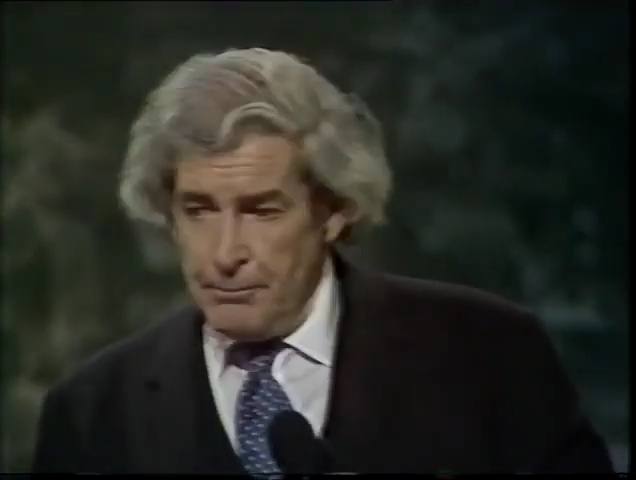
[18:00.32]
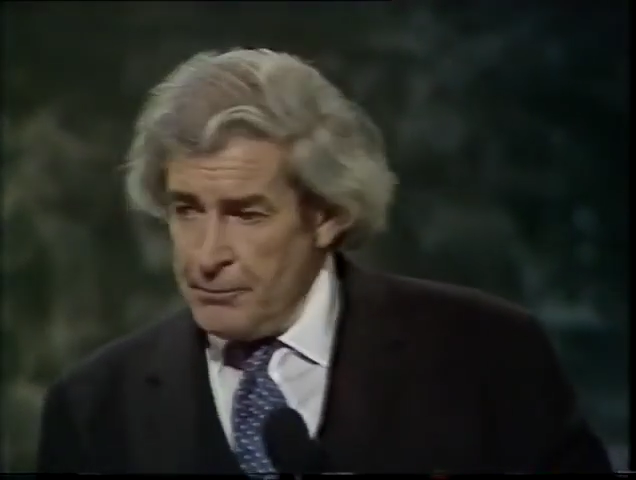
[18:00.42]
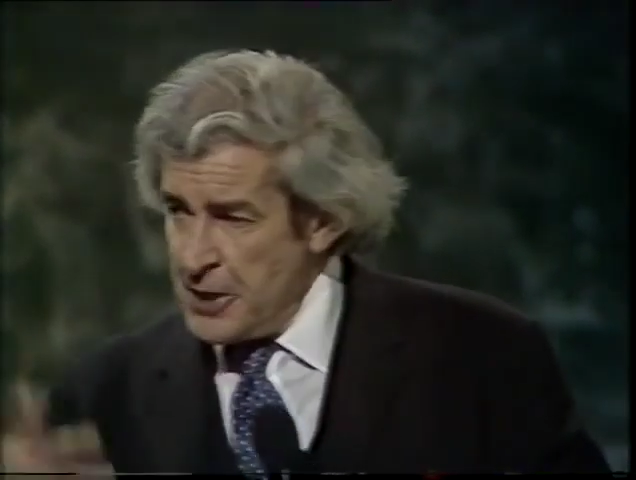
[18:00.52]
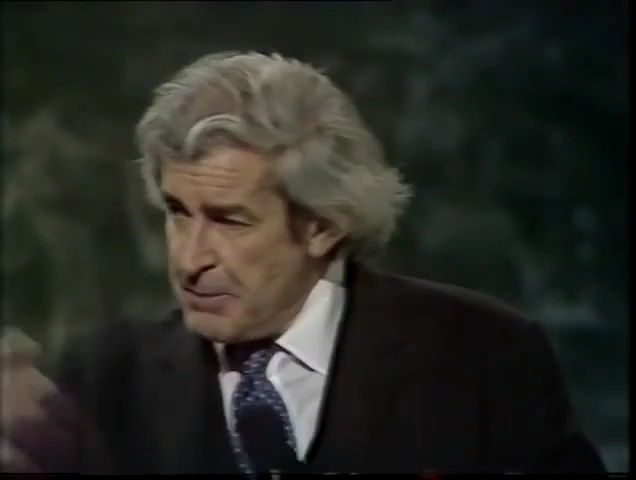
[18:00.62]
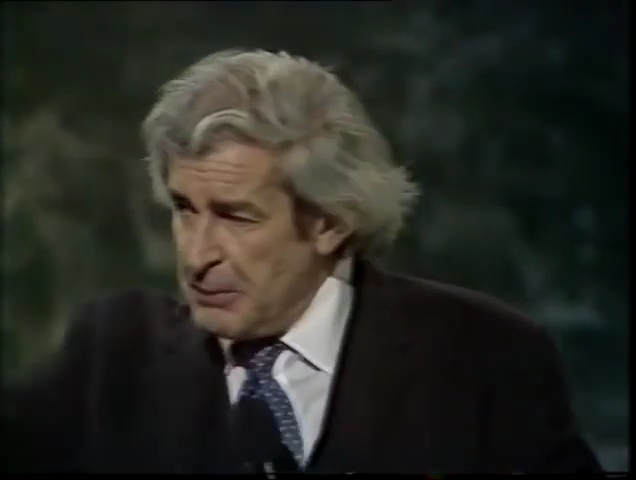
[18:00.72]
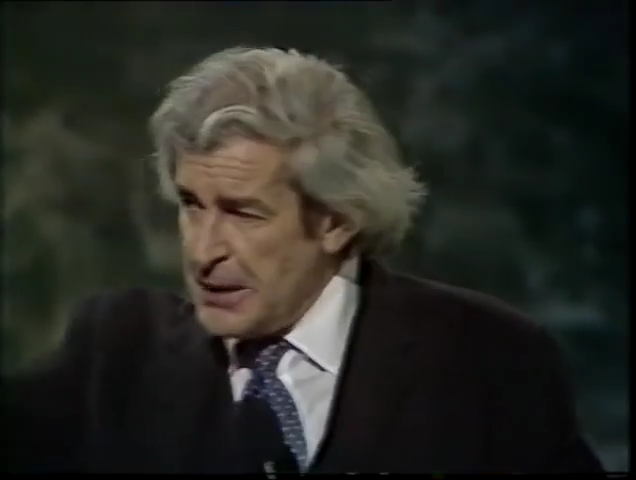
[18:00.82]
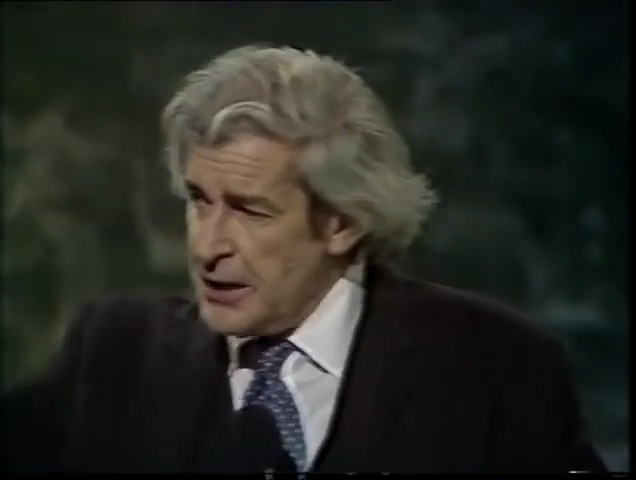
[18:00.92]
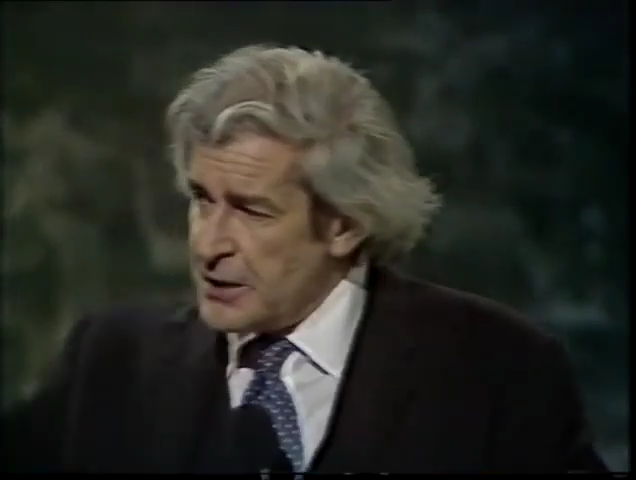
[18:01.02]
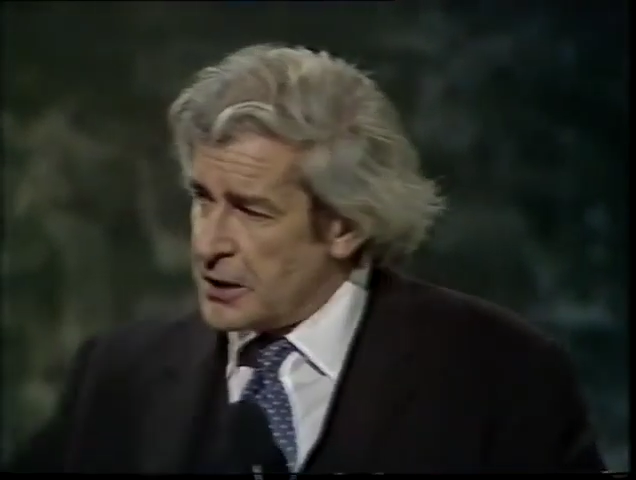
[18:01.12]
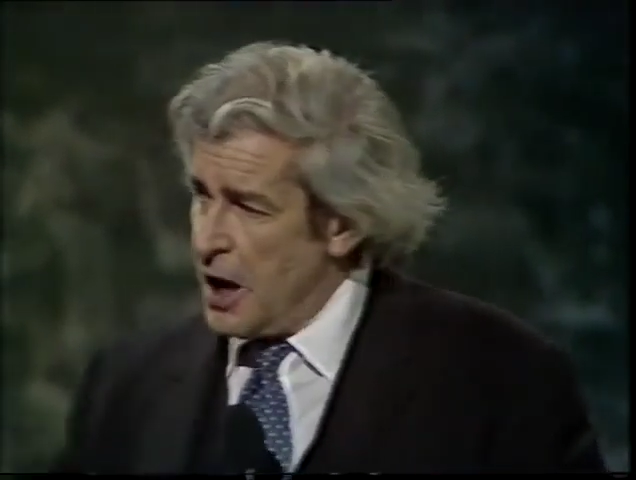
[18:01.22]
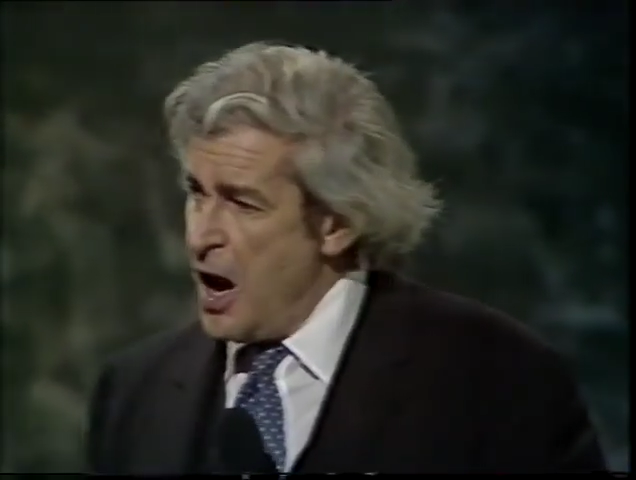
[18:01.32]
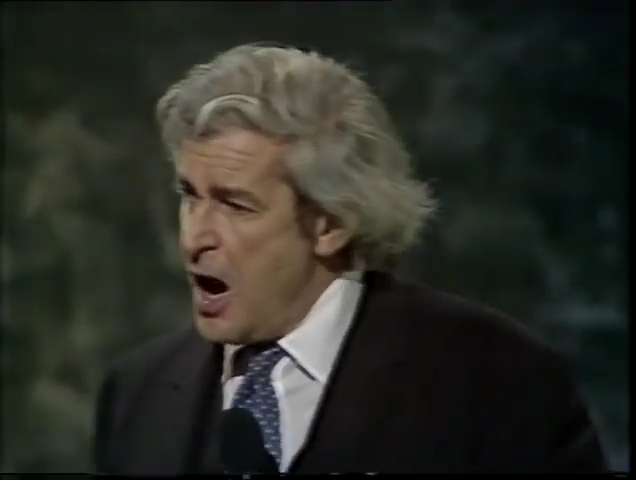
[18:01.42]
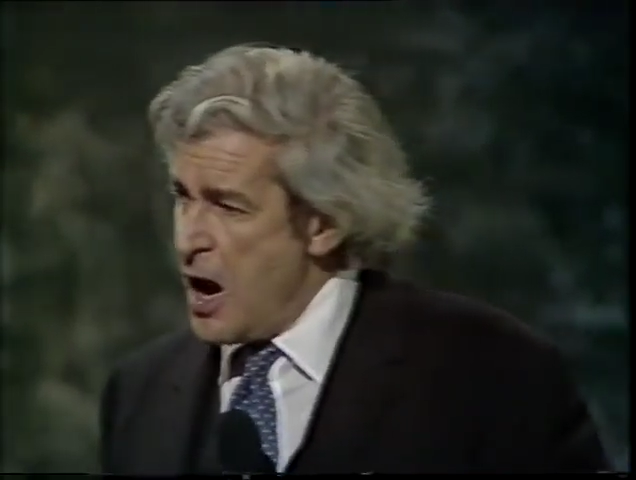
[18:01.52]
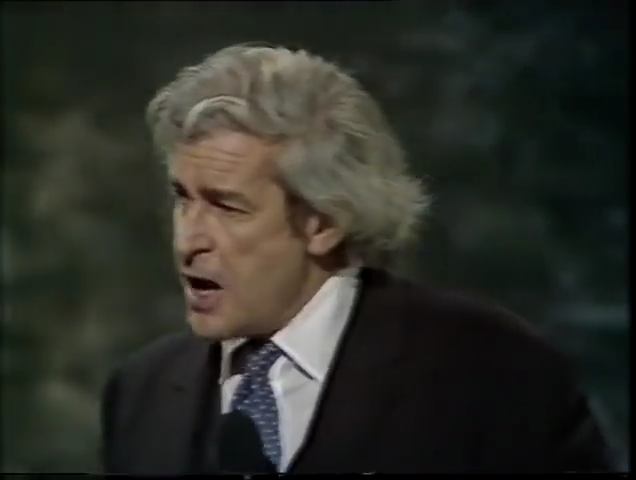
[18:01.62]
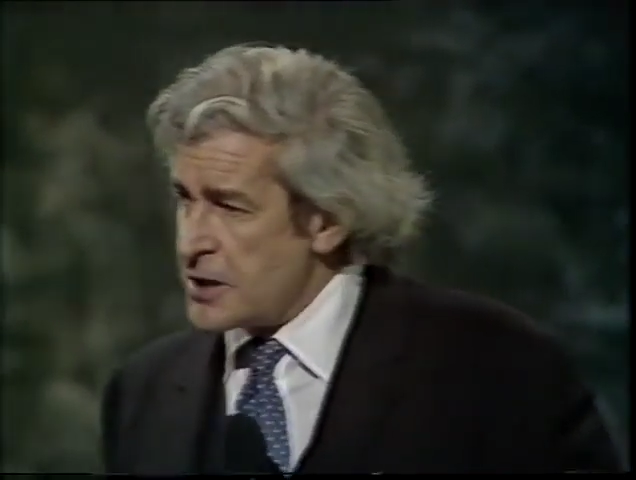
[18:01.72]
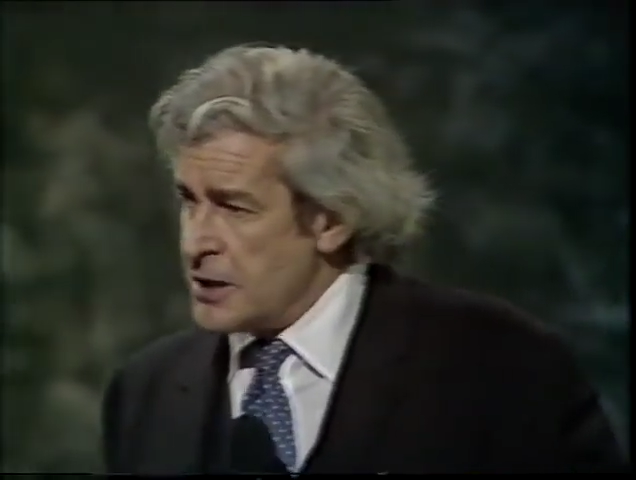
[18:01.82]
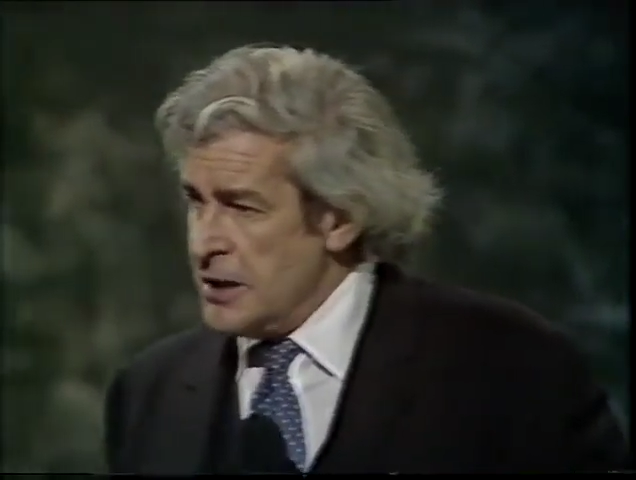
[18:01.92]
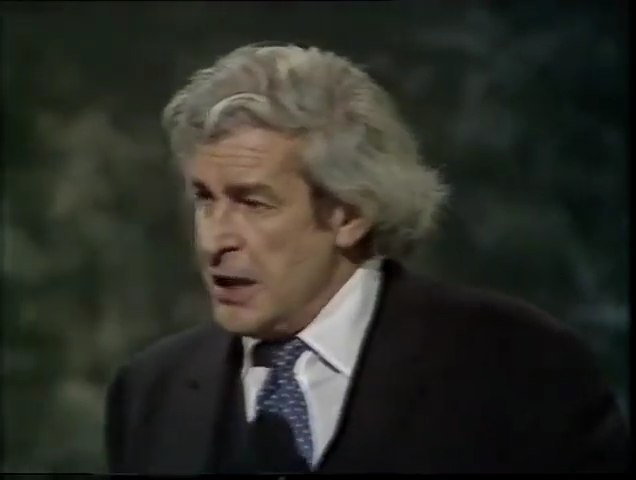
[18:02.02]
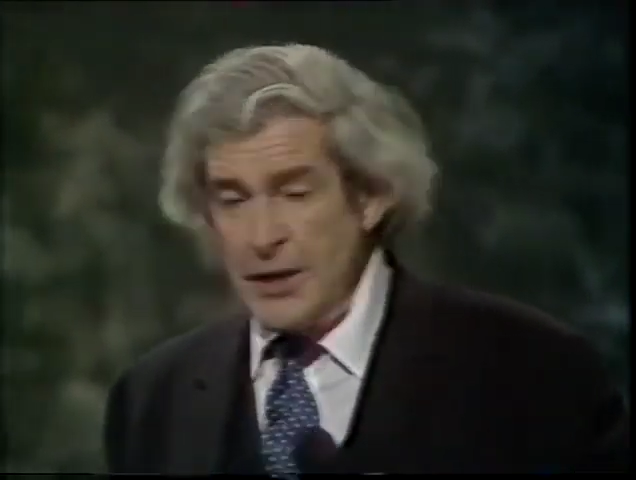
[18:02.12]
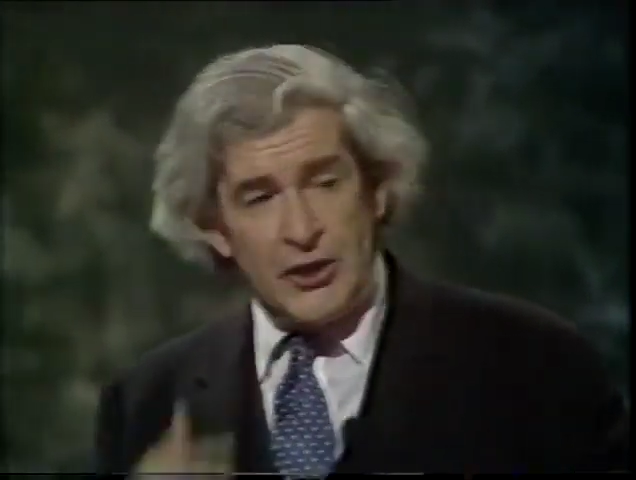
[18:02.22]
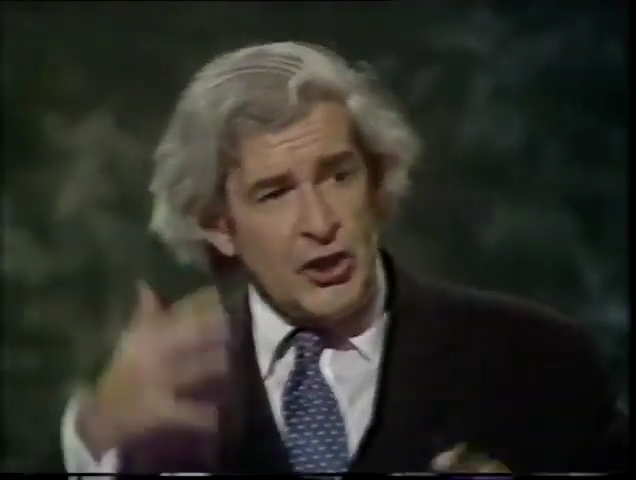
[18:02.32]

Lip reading: See people get into cars and they